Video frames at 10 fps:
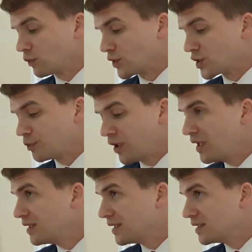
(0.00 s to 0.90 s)

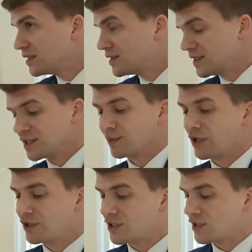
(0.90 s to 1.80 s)
responded to these
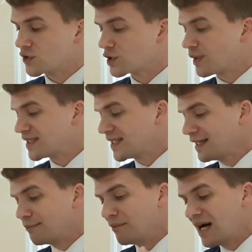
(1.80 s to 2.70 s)
money changers by saying,